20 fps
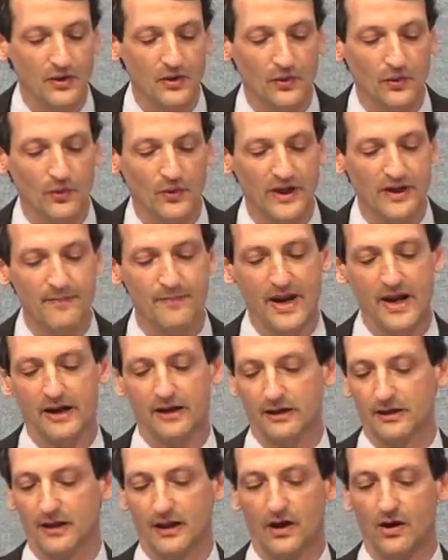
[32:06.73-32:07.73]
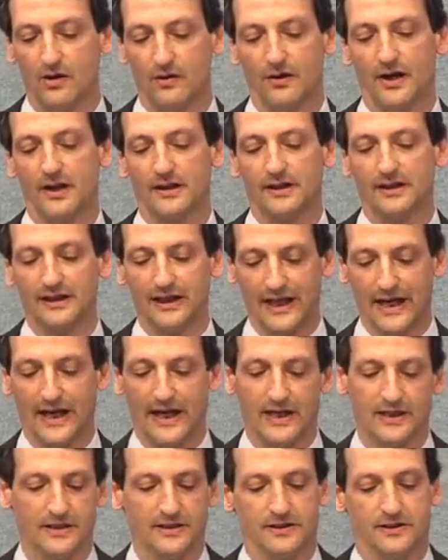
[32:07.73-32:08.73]
we make a loan on the
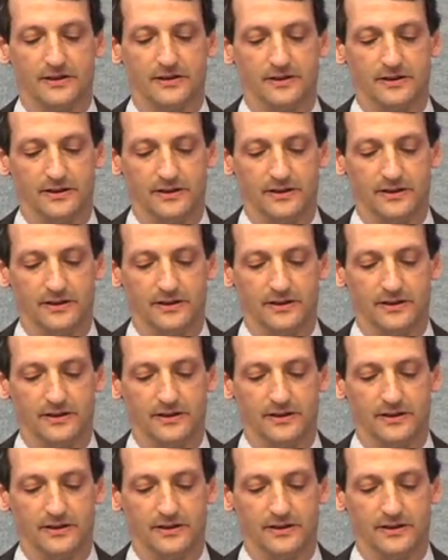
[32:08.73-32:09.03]
land